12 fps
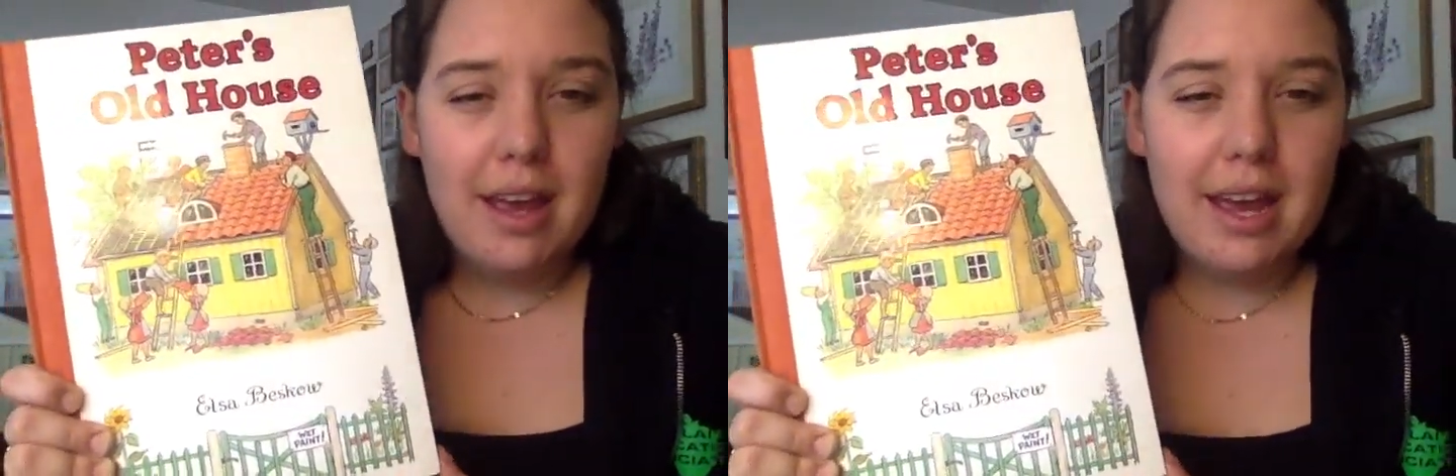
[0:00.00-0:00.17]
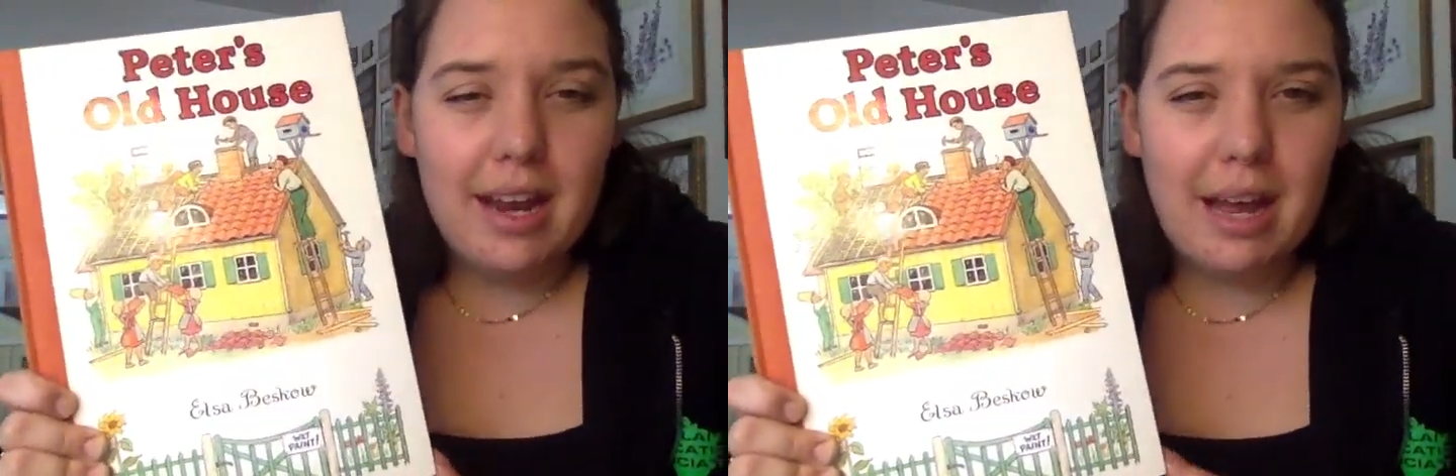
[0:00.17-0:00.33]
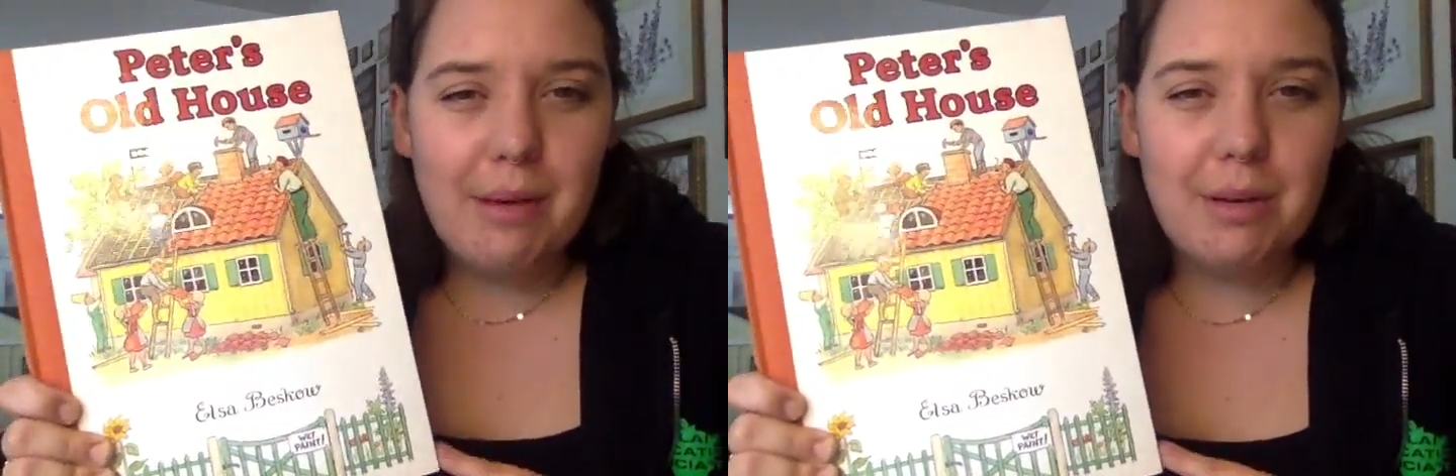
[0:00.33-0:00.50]

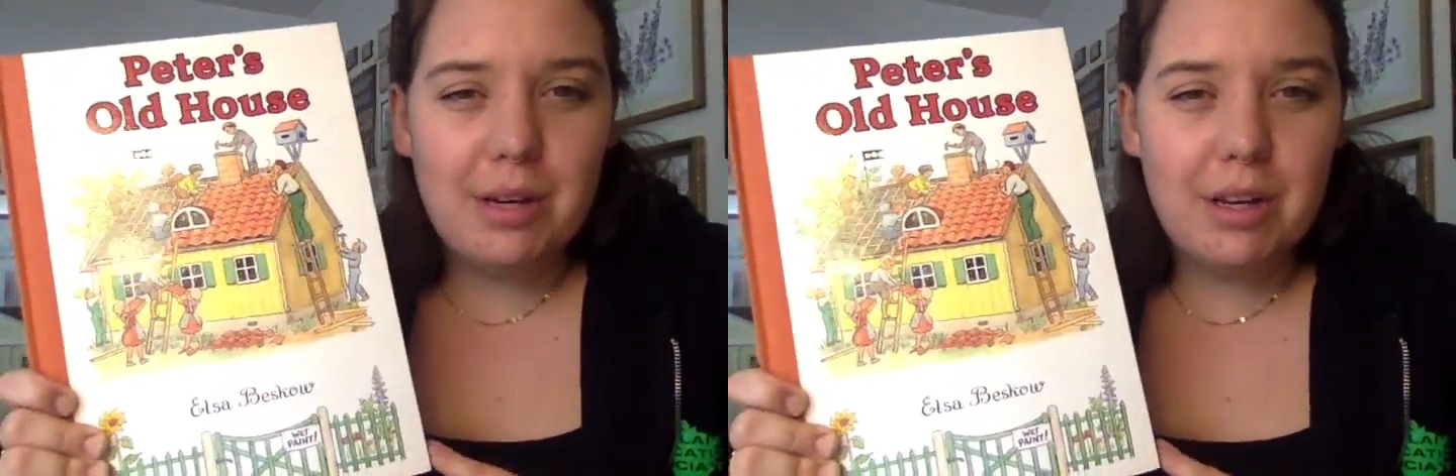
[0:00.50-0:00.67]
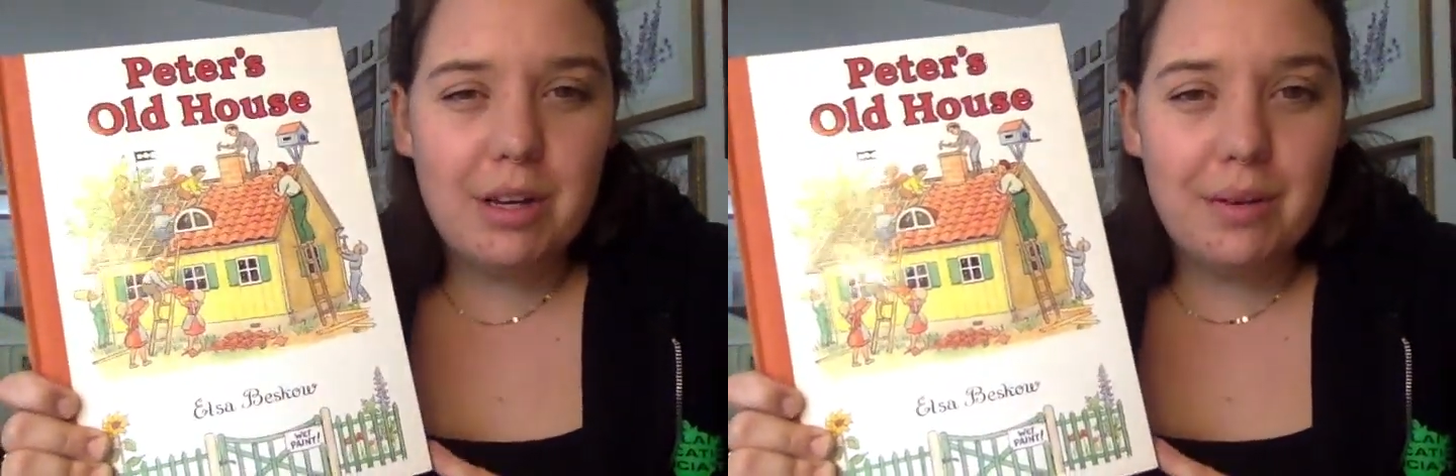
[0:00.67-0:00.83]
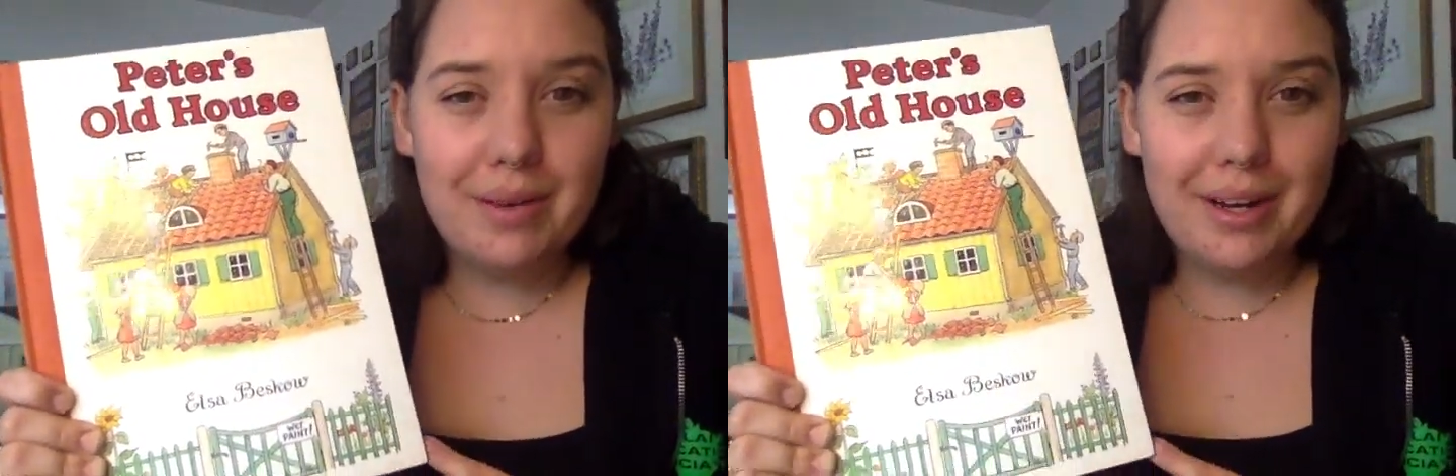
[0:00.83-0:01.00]
And I would
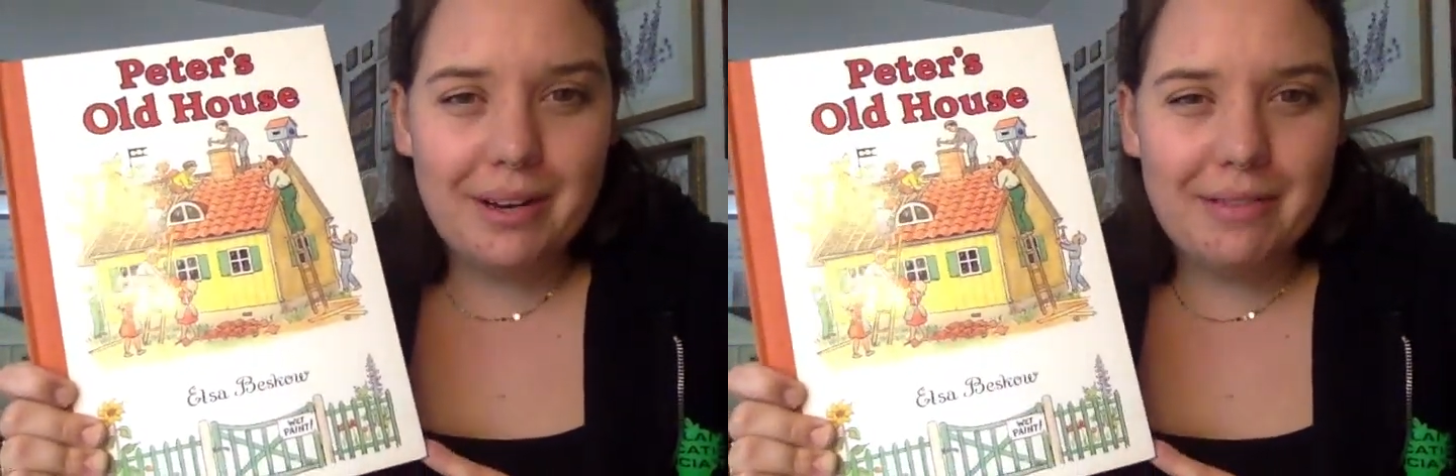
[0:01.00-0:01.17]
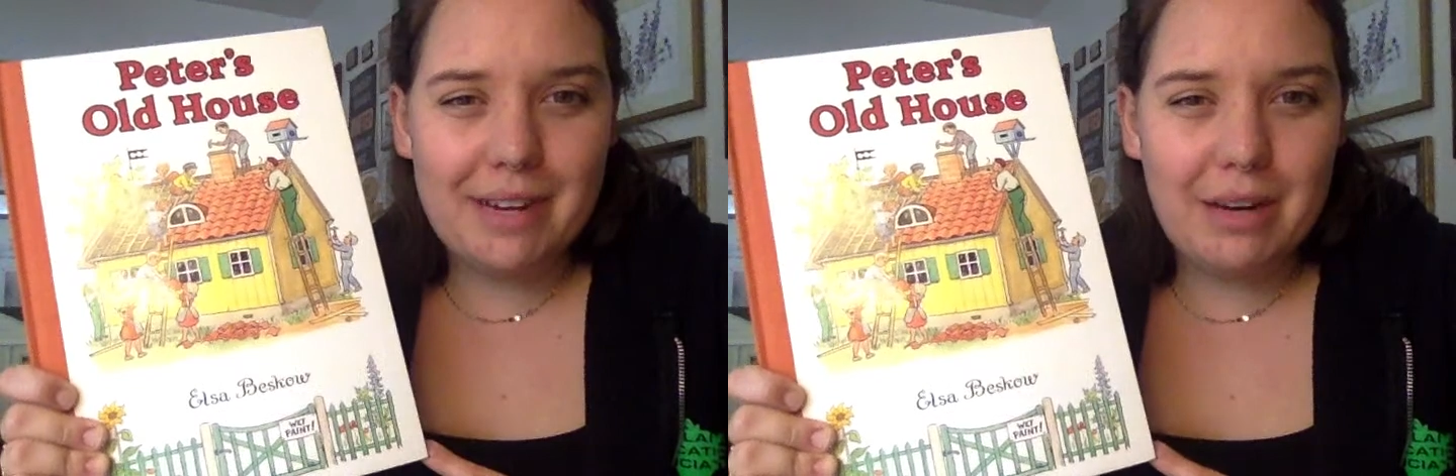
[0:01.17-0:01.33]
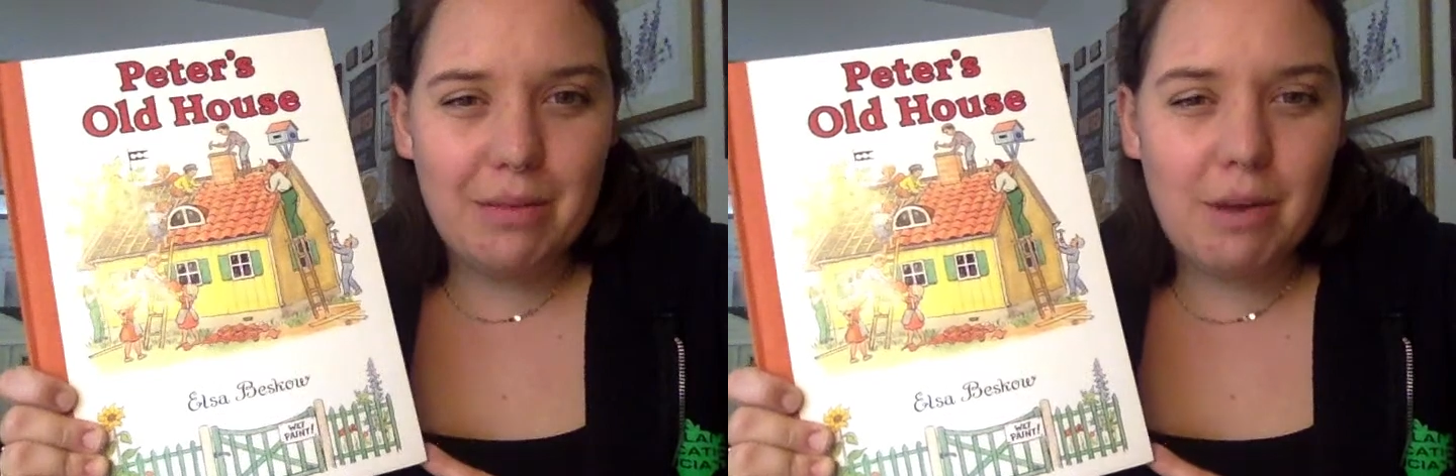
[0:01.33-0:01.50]
go and I'd
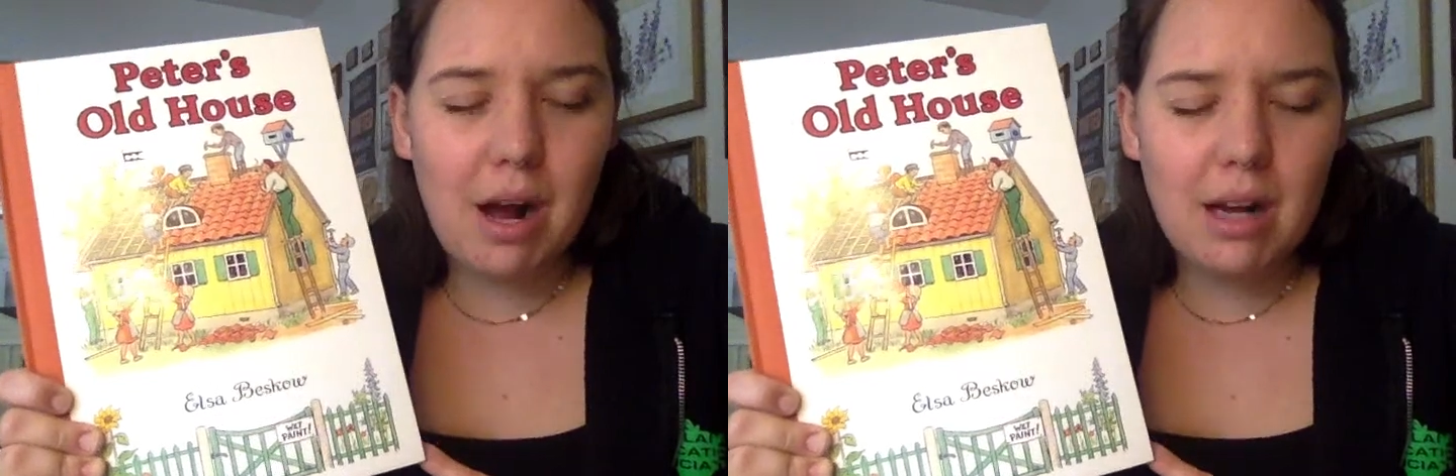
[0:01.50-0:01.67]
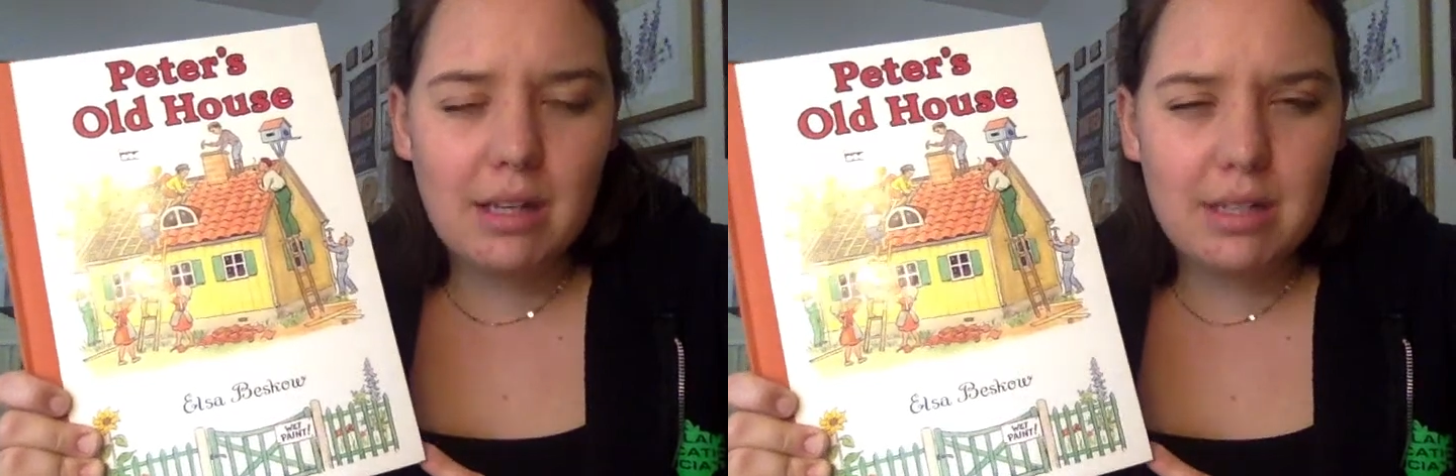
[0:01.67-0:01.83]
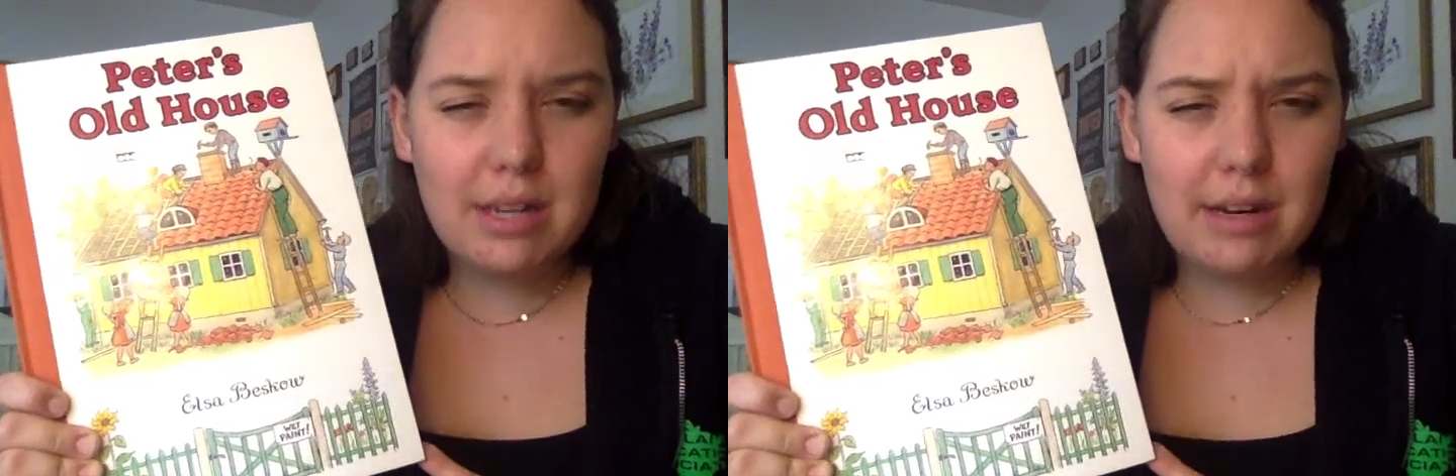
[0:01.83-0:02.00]
find
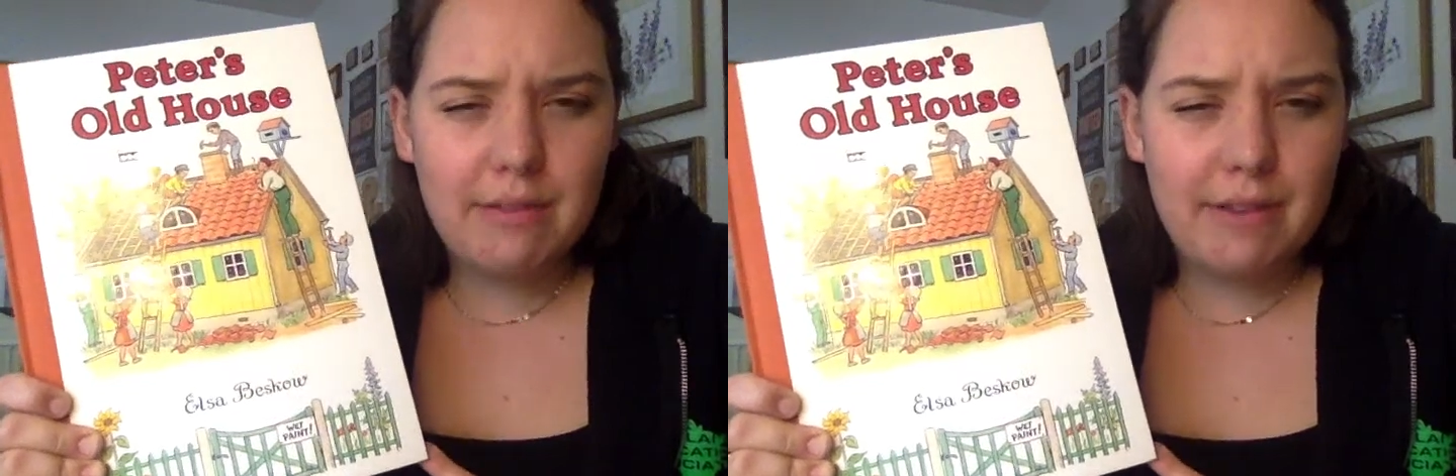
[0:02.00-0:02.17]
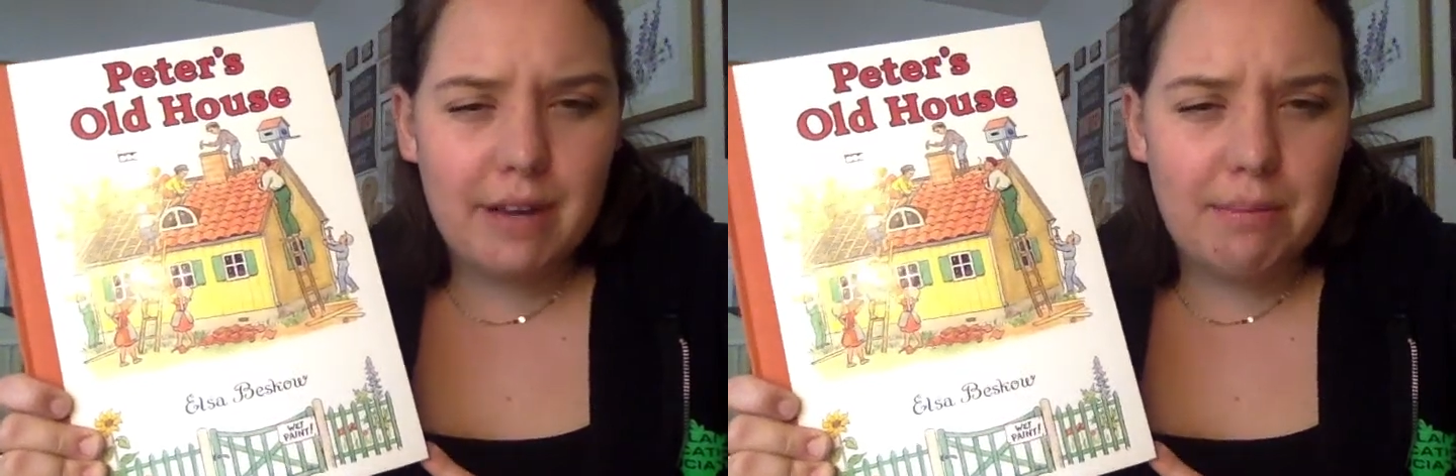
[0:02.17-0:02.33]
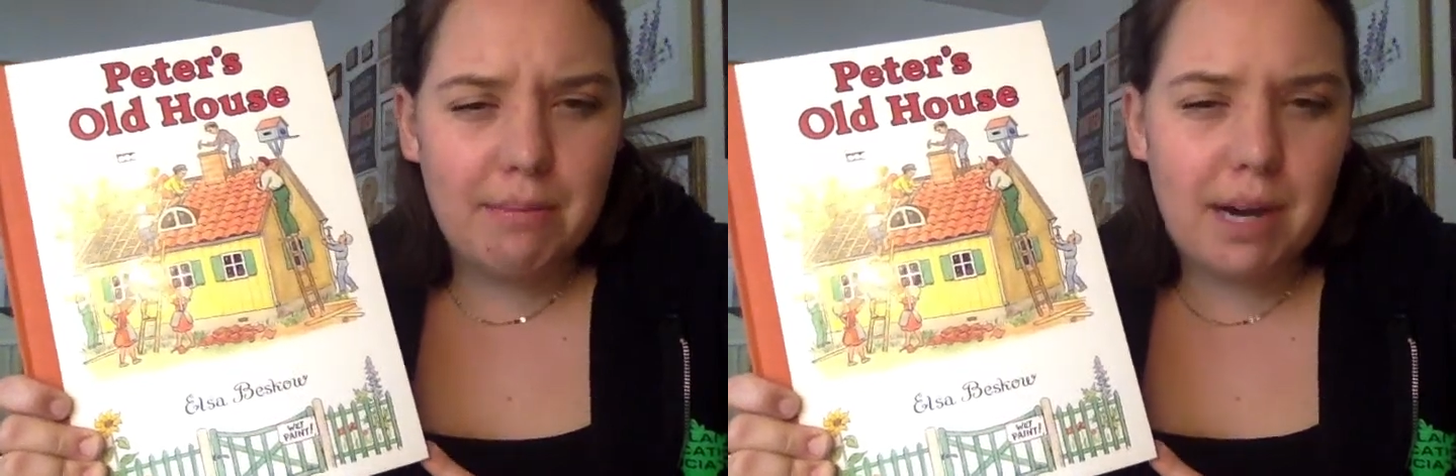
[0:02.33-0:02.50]
rocks and I'd find